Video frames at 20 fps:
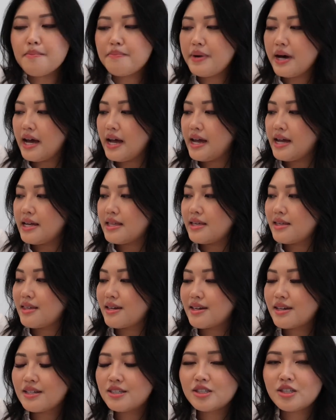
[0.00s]
But the
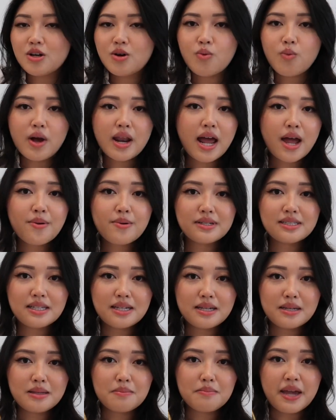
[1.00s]
thing is though, when I was
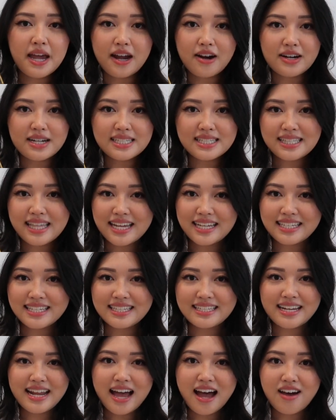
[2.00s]
in Paris, they
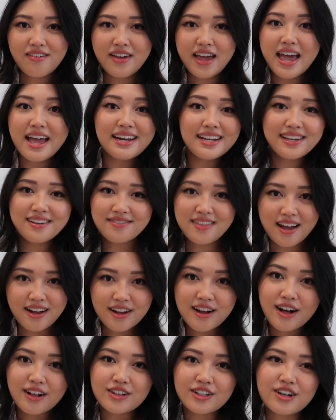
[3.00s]
didn't have any of
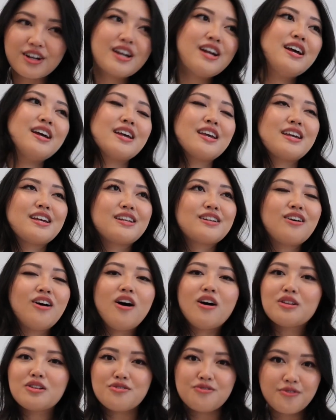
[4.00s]
that color in
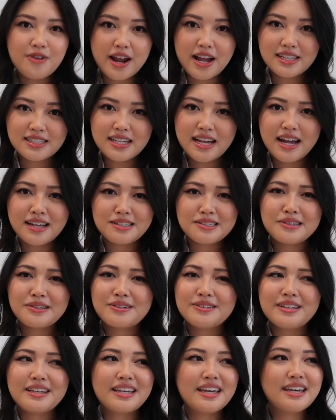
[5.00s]
all of France. I had to
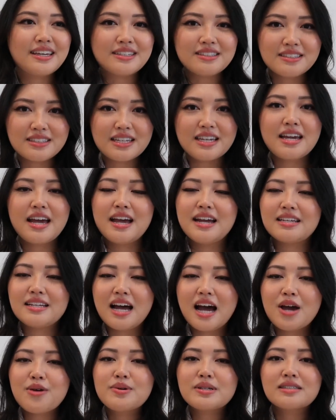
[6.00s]
go to like Italy, and
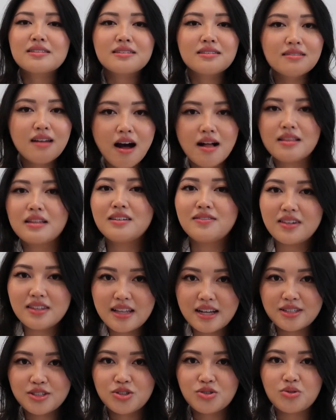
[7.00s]
I was not leaving
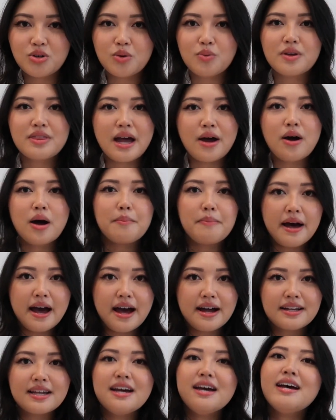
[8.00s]
that store without a
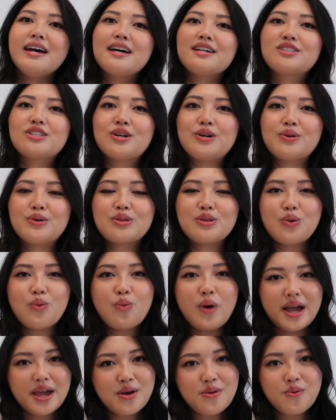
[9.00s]
bag. So the
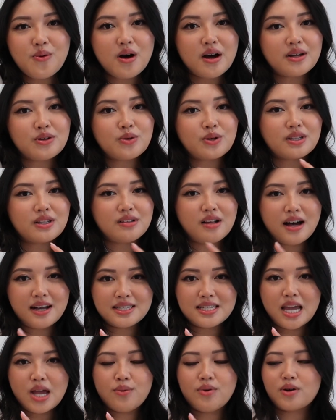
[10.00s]
white one, or the
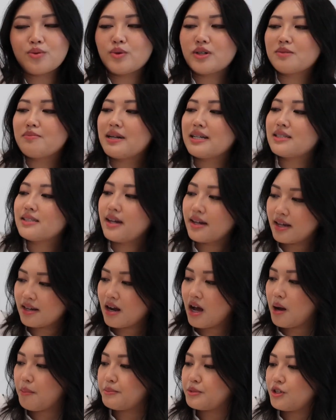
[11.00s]
Latte one, was my
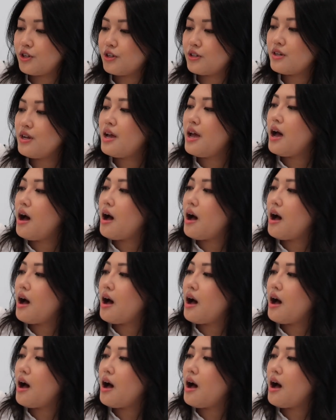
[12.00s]
second option.